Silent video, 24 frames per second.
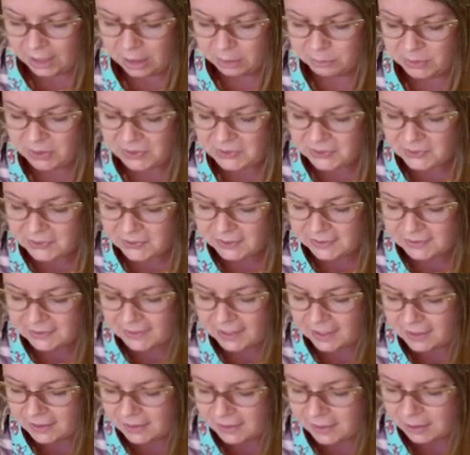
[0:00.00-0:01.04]
Mrs.
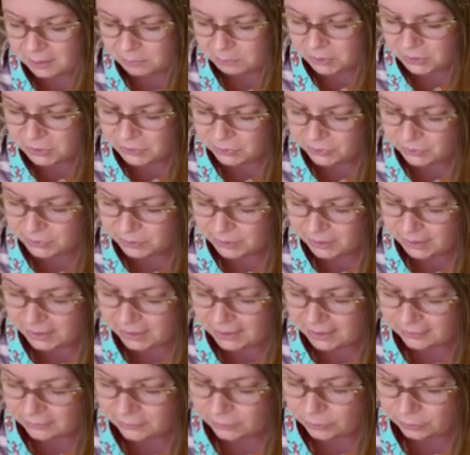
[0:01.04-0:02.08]
Sasaki and Mitsui
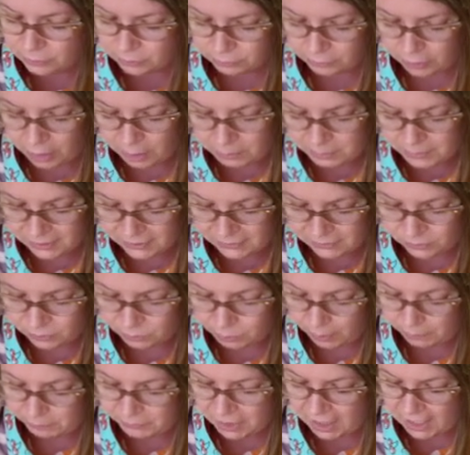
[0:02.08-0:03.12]
had scrubbed and
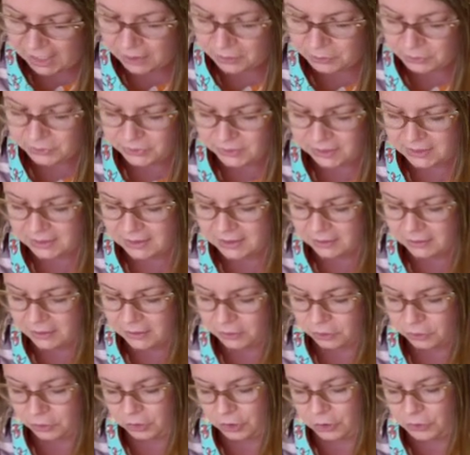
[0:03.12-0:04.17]
swept the house until it
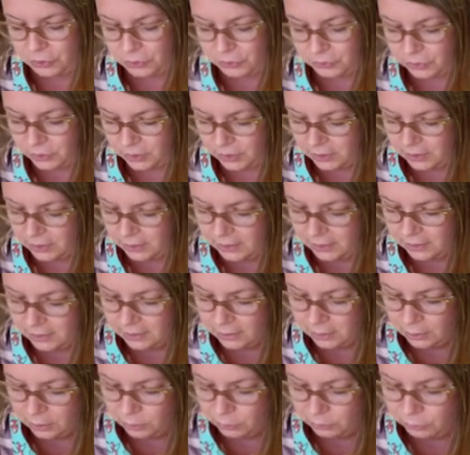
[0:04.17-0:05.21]
shone.
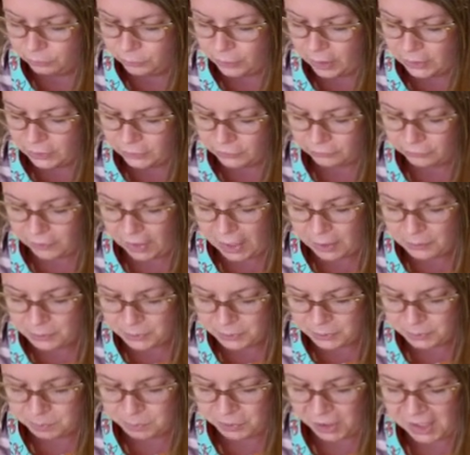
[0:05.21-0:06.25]
Fresh
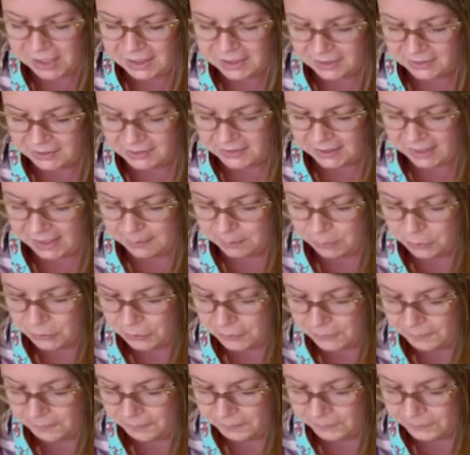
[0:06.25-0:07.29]
flowers brightened the table.
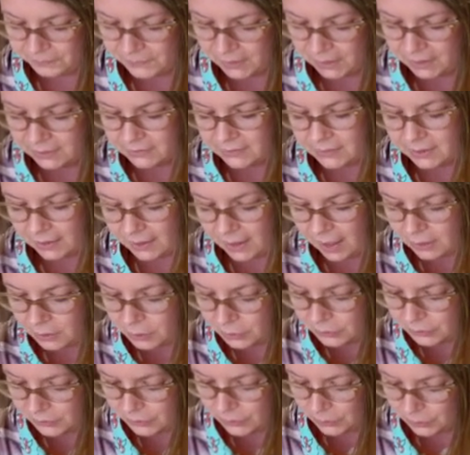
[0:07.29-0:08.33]

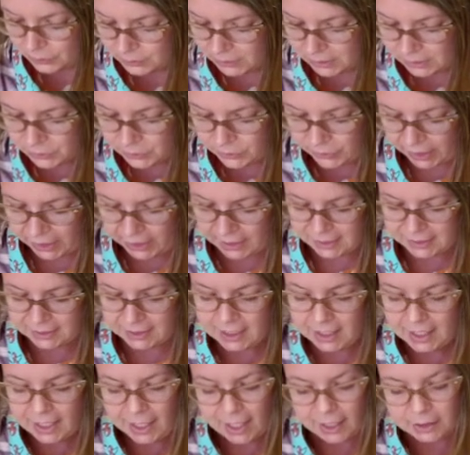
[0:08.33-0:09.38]
Sadako's golden crane
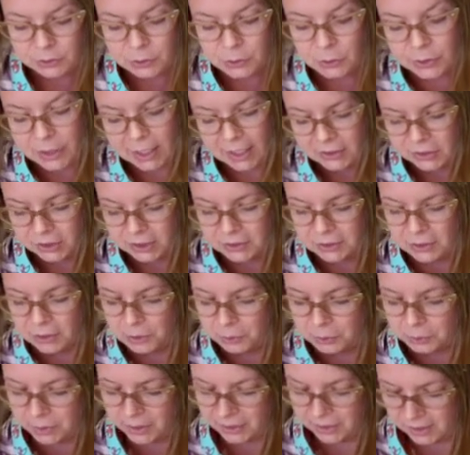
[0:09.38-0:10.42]
and kokeshi doll
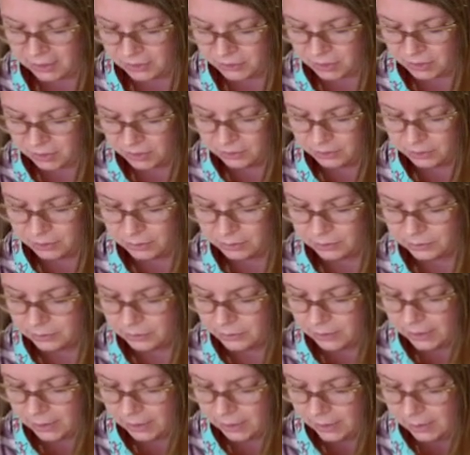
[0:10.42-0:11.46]
were there too.
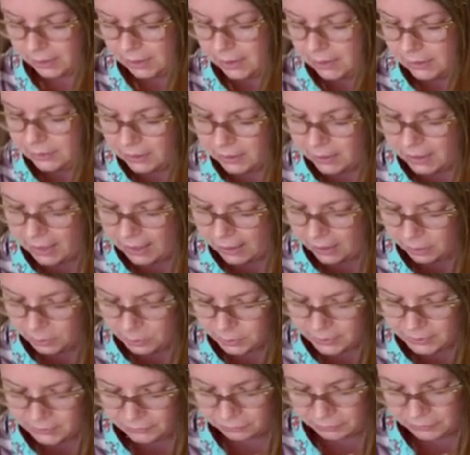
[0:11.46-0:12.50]
The air
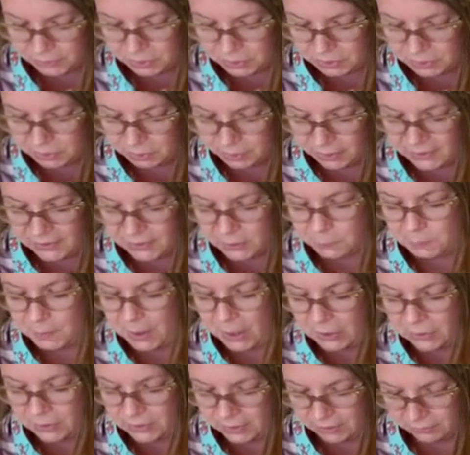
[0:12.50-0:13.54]
was filled with
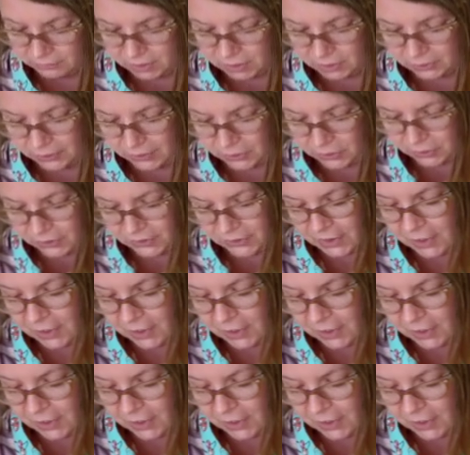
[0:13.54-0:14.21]
smells of delicious